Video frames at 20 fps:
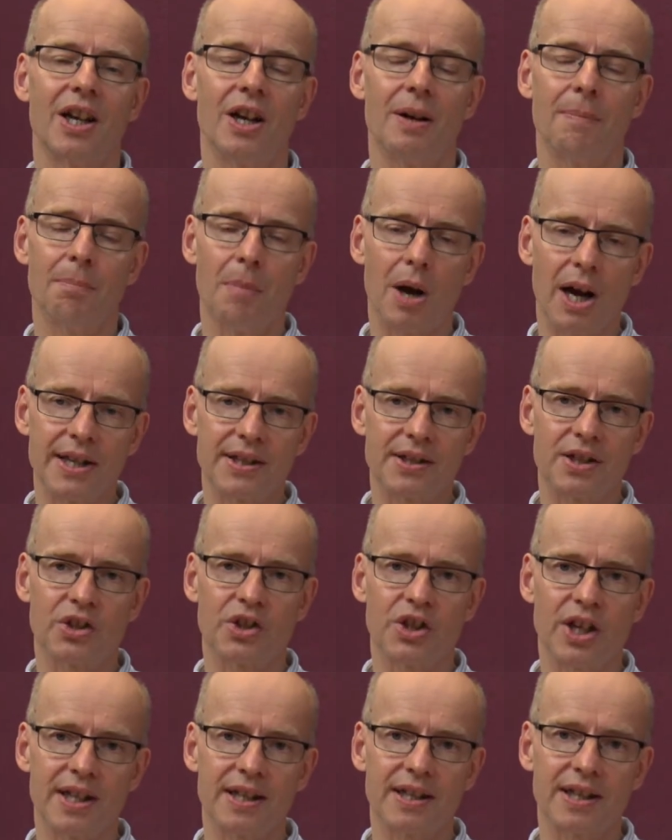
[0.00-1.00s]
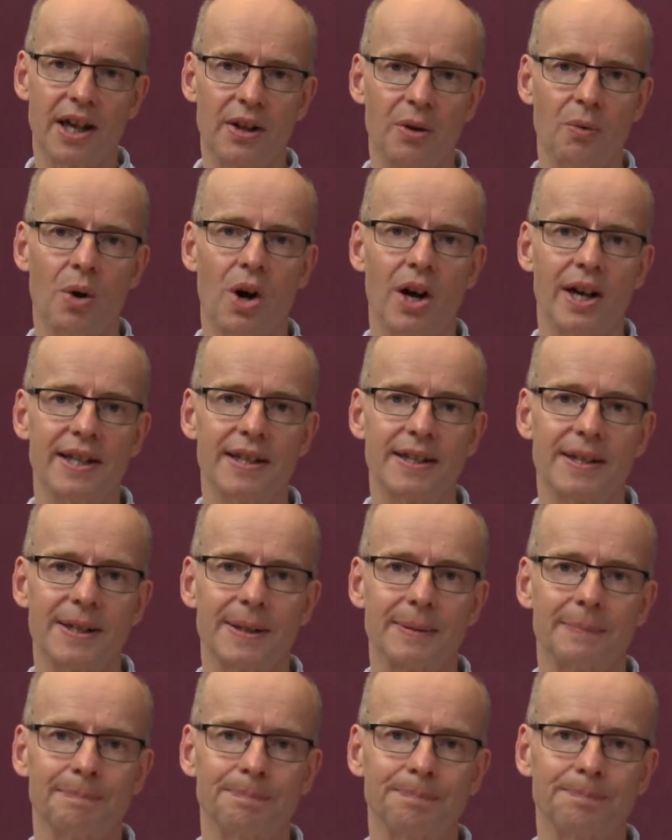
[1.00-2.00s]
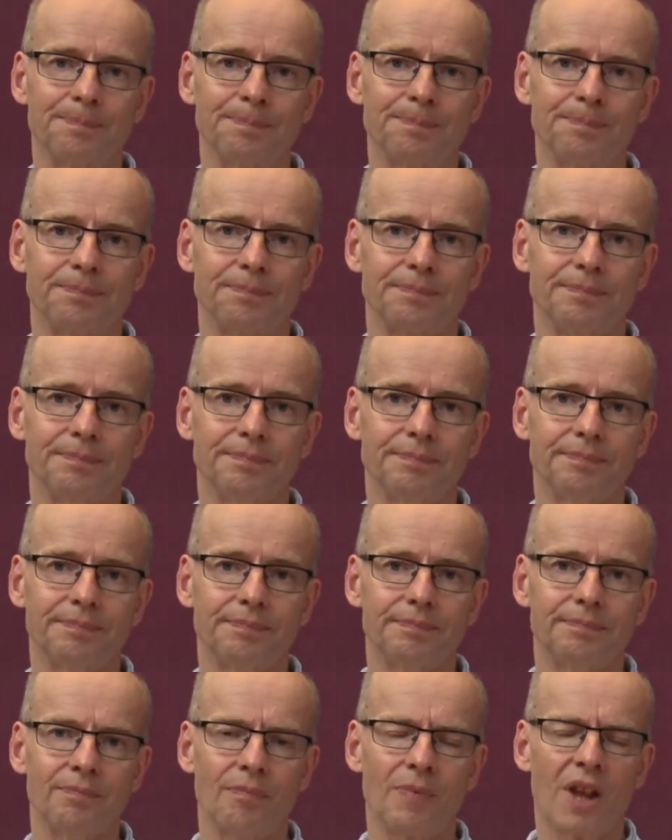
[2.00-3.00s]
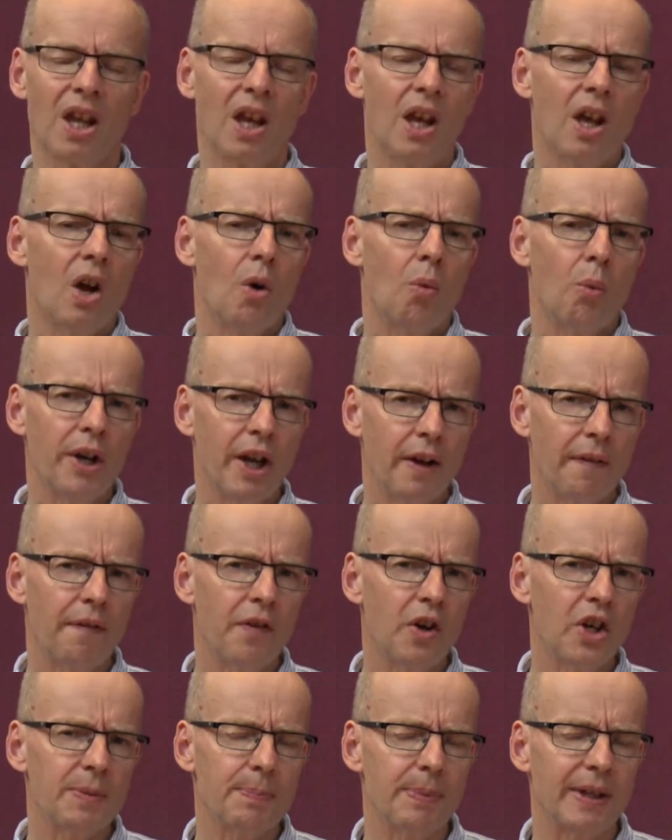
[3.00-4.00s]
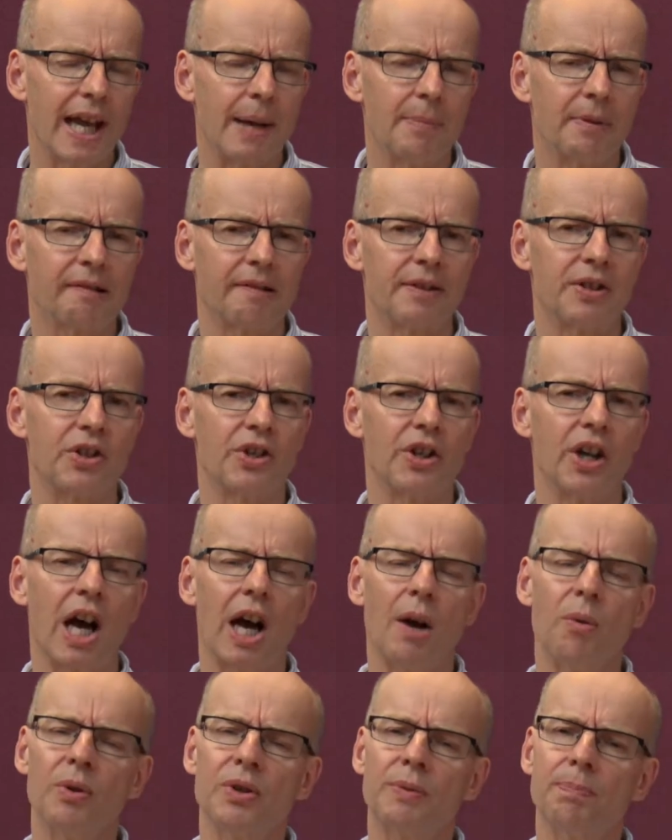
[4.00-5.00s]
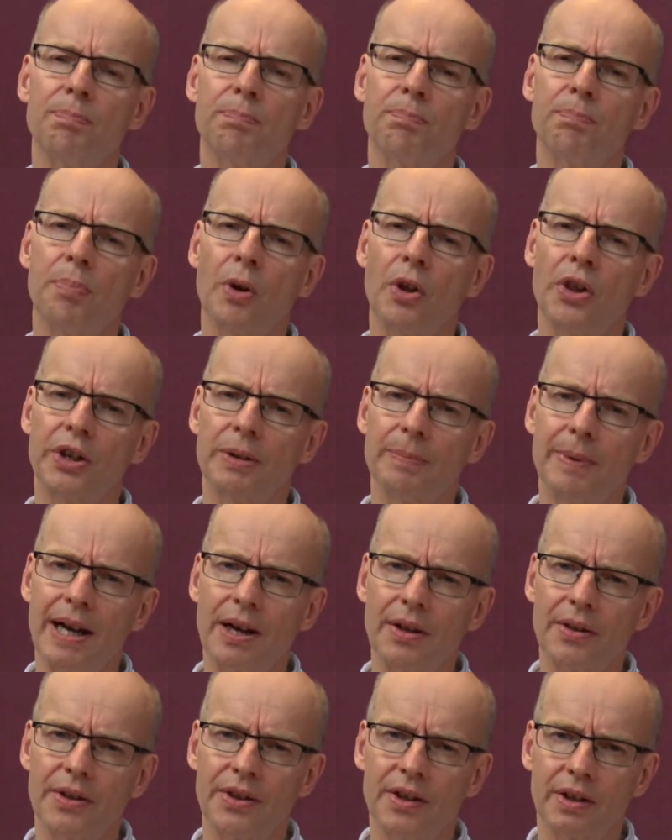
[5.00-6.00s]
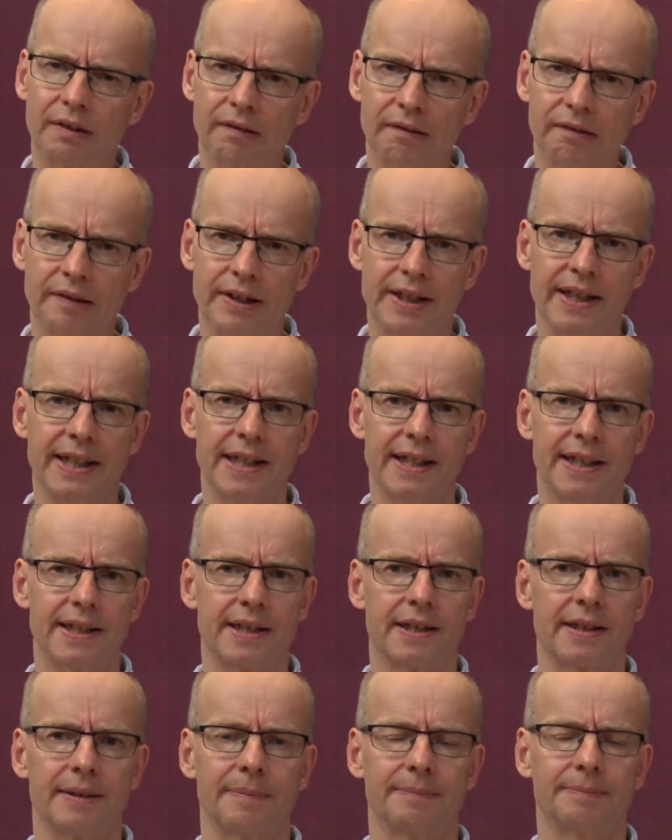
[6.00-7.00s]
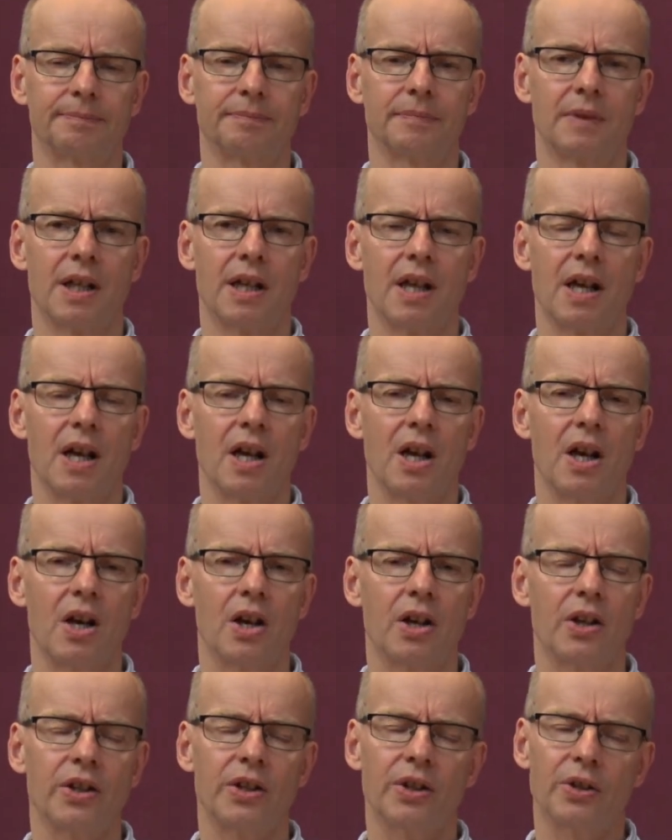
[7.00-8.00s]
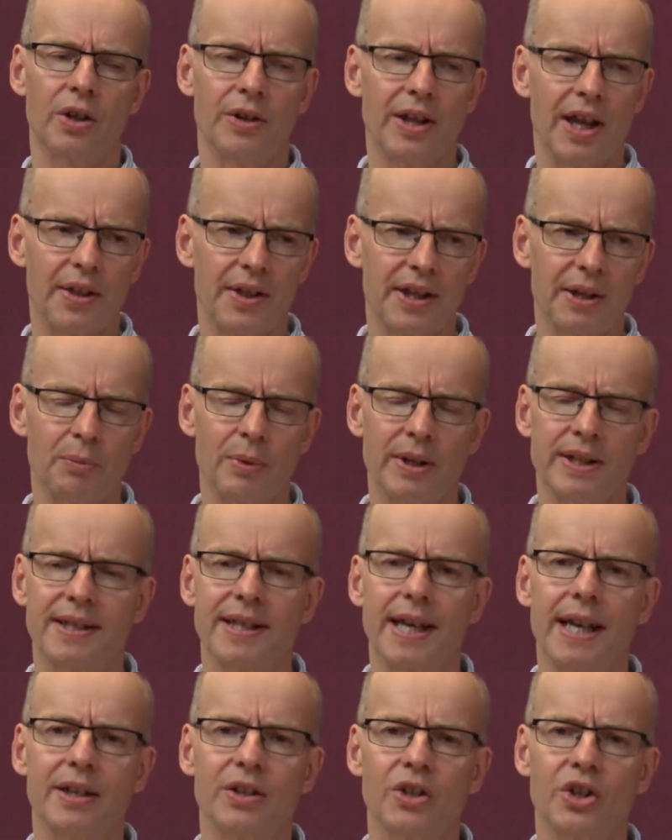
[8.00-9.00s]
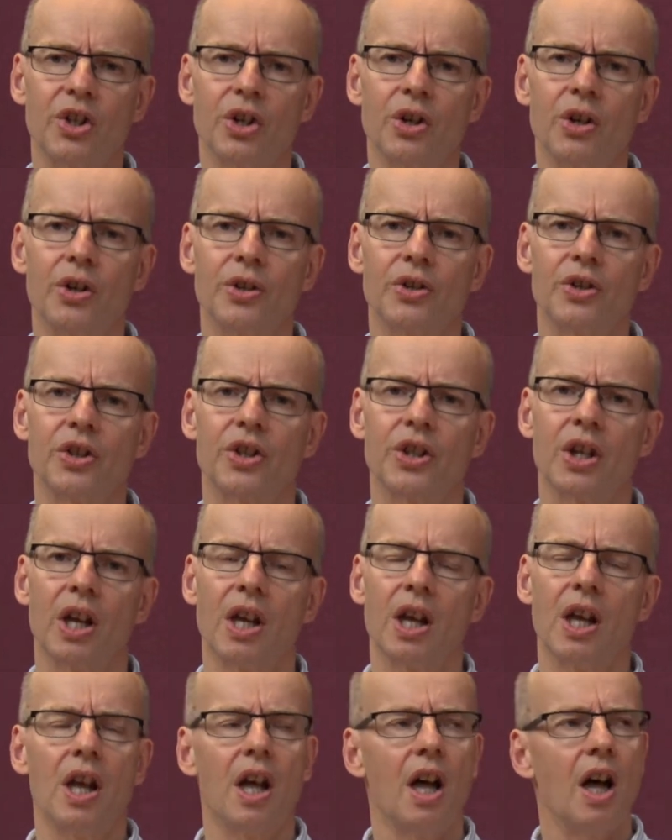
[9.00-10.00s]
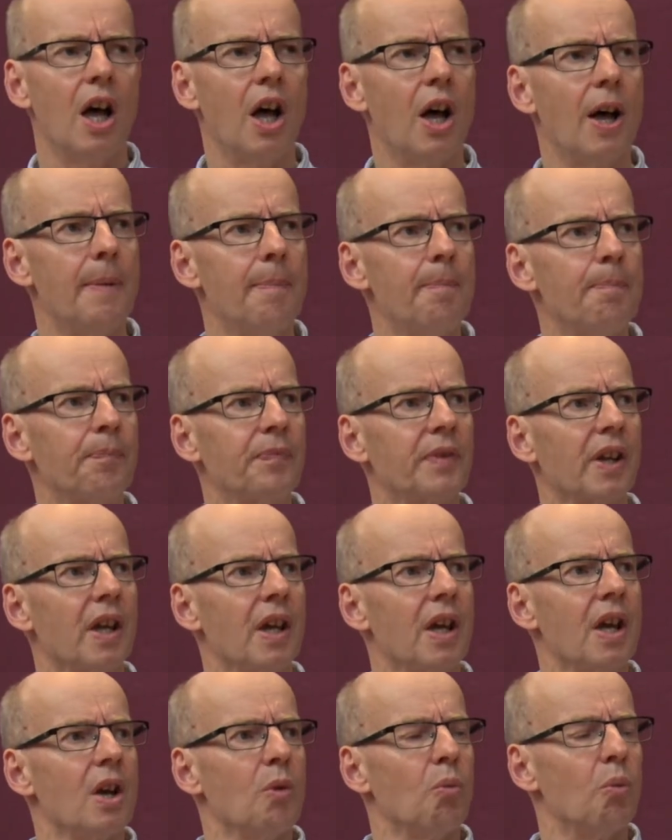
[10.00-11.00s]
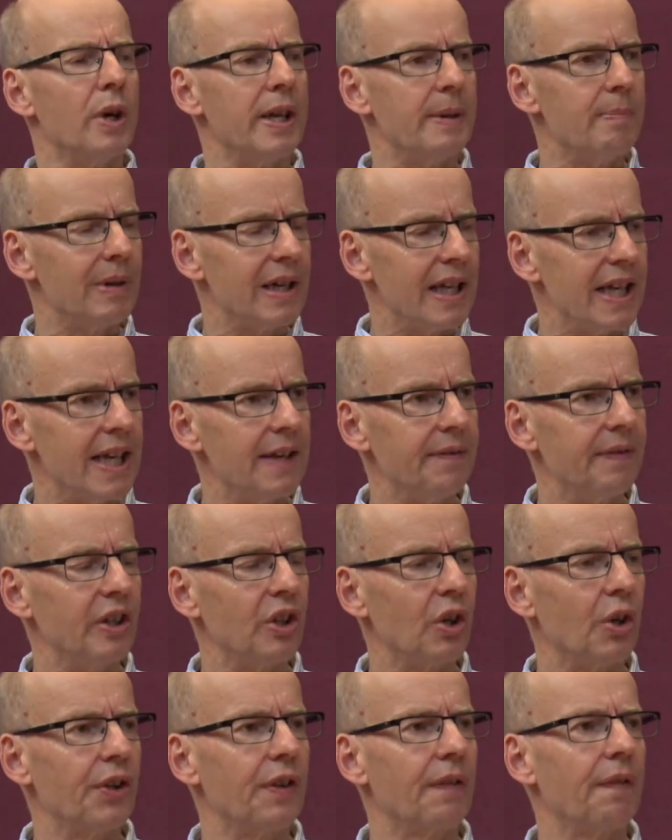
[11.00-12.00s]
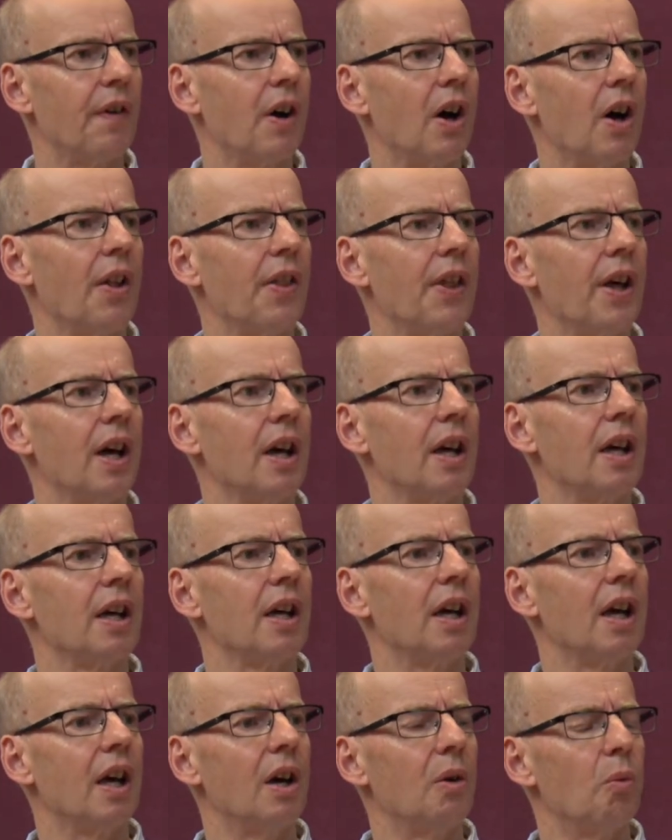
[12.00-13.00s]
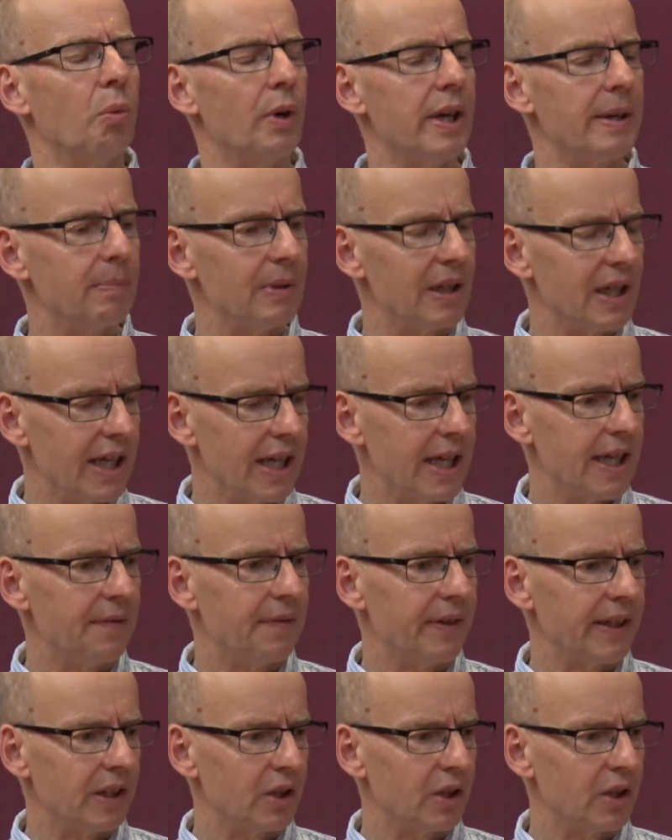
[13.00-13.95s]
might suggest otherwise. When I first became a Christian, I was bothered about the creed. That thing we say in church. We believe in God the Father, we believe in